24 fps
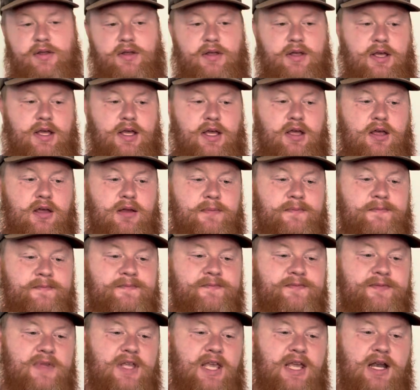
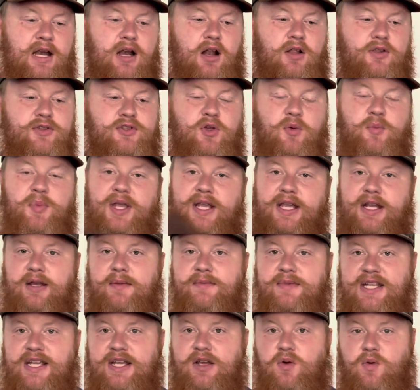and also picking
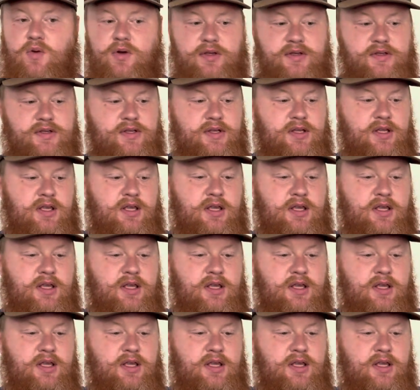up decoys.